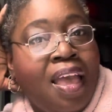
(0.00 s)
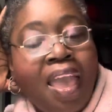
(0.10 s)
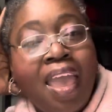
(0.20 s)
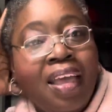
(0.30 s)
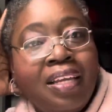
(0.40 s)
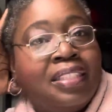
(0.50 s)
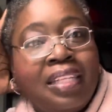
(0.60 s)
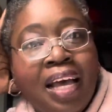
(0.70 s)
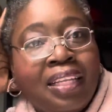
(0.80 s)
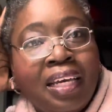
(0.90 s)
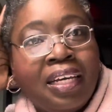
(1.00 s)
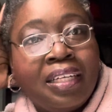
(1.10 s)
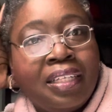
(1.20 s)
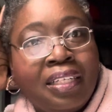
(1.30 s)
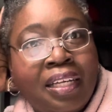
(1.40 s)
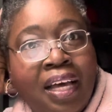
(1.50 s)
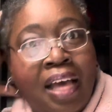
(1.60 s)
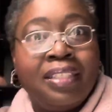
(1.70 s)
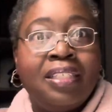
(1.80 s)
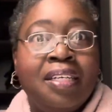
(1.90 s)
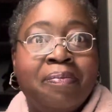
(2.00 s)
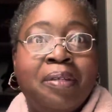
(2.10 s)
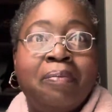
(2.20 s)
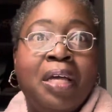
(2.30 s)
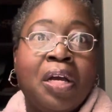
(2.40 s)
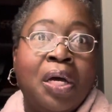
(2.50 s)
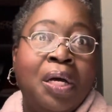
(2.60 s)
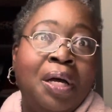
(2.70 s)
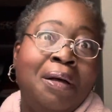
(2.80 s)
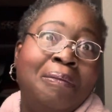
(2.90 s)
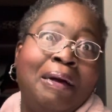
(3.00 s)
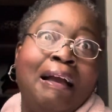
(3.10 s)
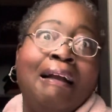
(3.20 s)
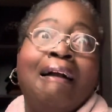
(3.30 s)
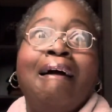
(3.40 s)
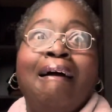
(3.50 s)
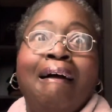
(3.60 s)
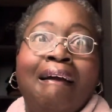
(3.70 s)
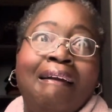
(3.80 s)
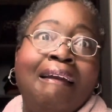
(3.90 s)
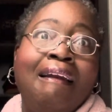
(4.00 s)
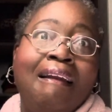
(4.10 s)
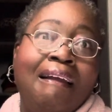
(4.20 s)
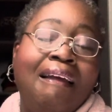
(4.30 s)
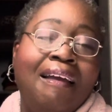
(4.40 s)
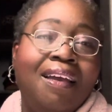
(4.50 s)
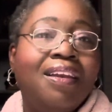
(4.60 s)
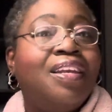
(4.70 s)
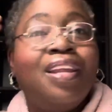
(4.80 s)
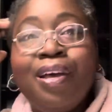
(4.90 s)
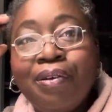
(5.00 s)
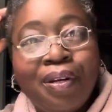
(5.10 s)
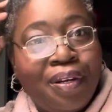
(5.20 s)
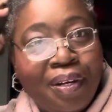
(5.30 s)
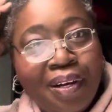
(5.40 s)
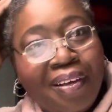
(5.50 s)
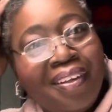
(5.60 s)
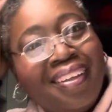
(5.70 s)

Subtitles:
And it's not like I see him and I'm like, oh my God. No, no, no, no, no.